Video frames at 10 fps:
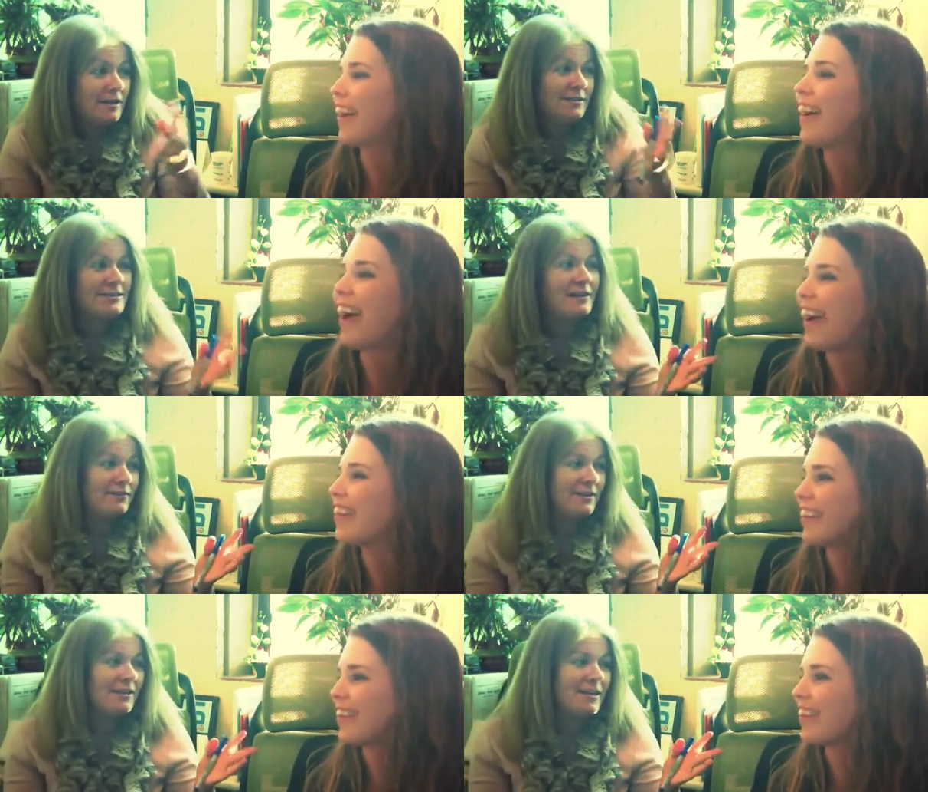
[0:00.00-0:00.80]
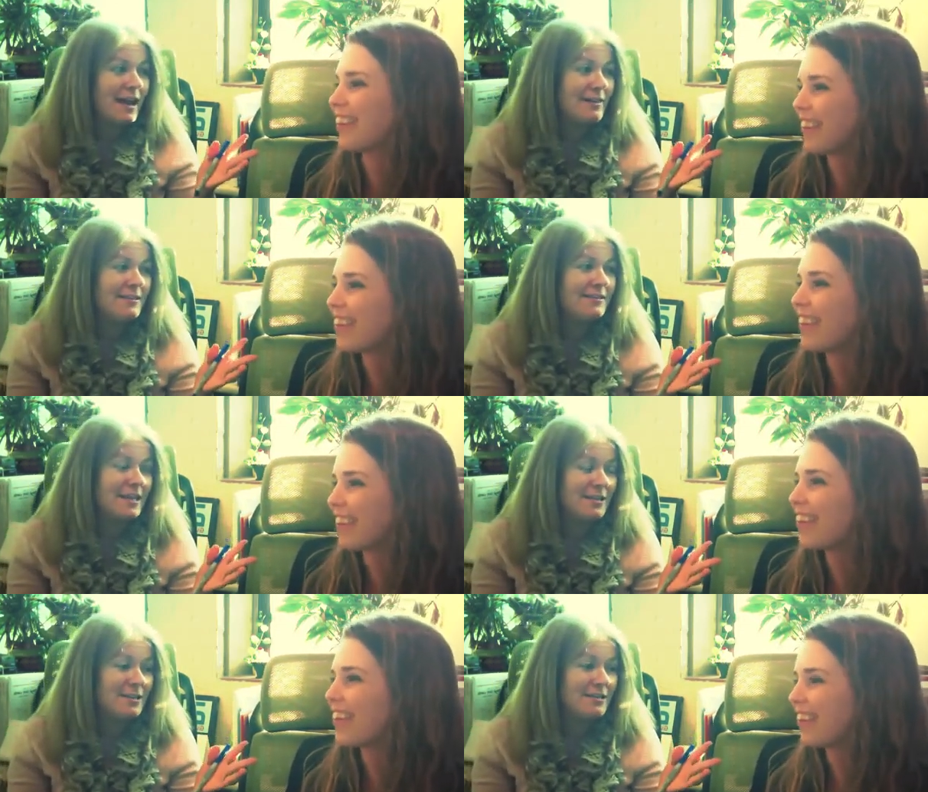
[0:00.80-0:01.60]
Speaker 1: Because definitely not the
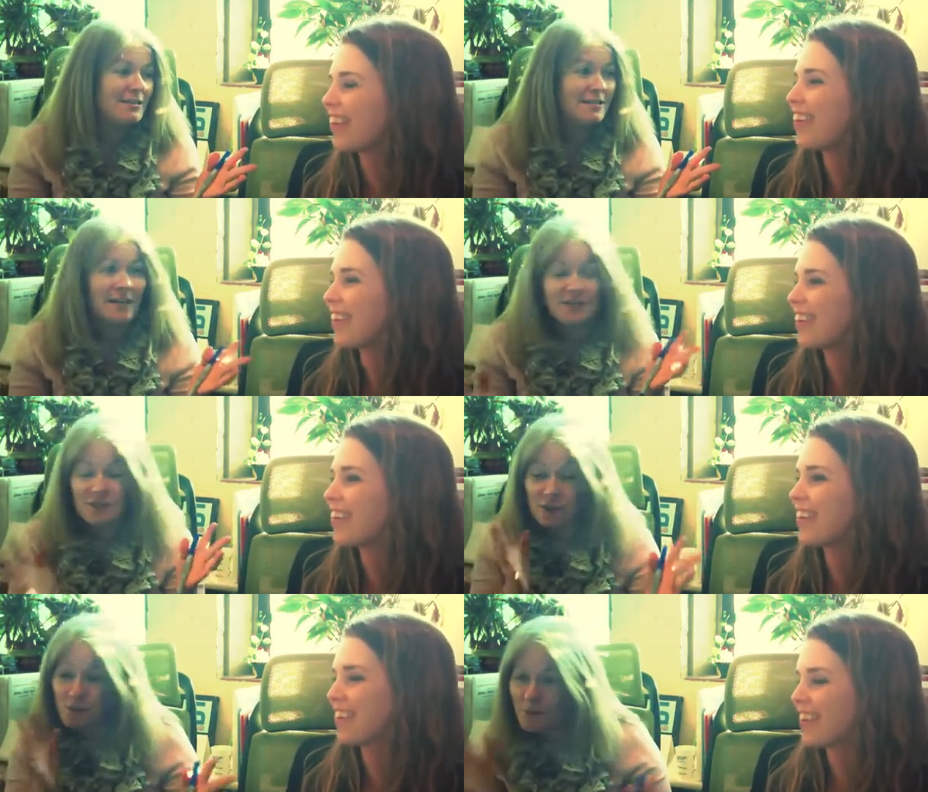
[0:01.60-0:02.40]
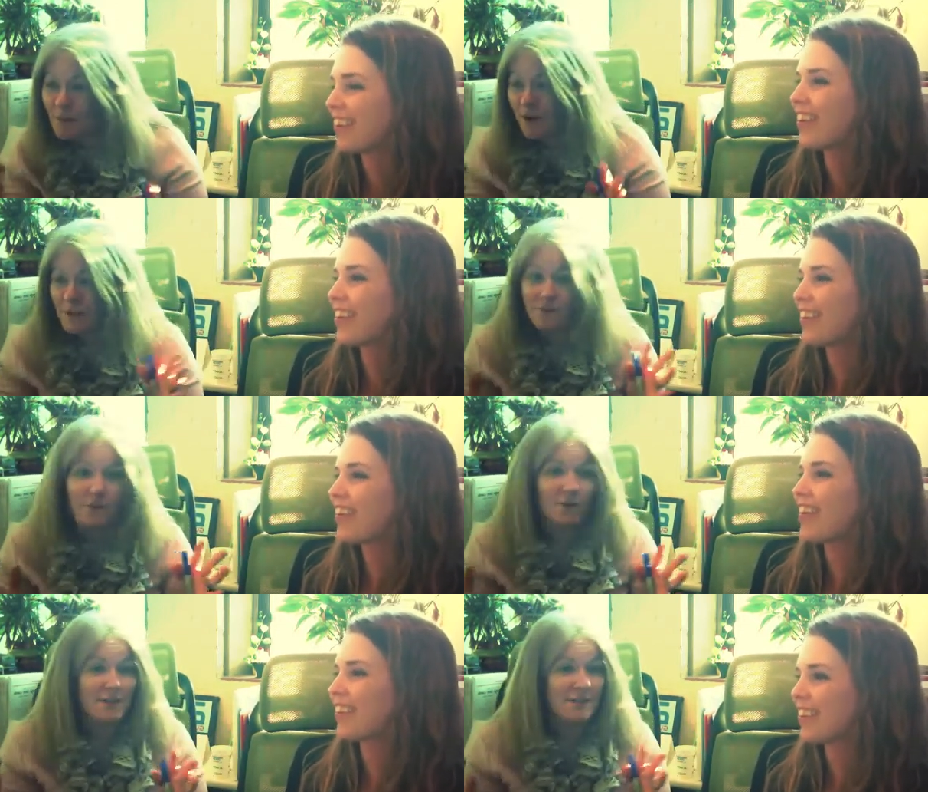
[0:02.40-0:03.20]
sage on the stage. It took me a while to
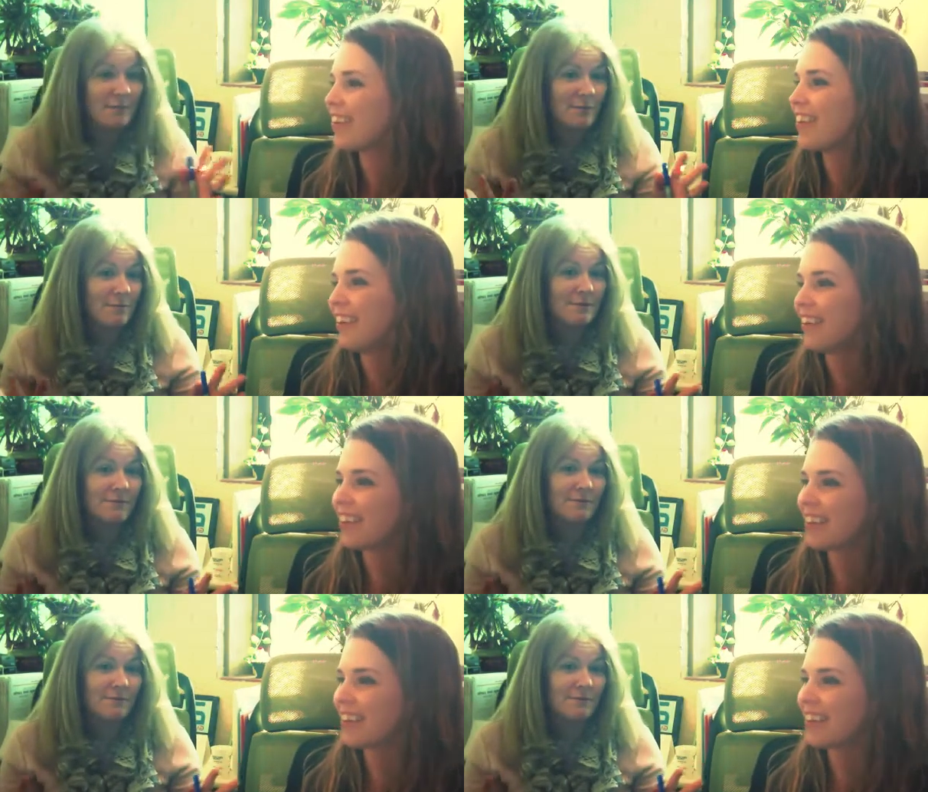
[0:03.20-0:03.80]
focus on what was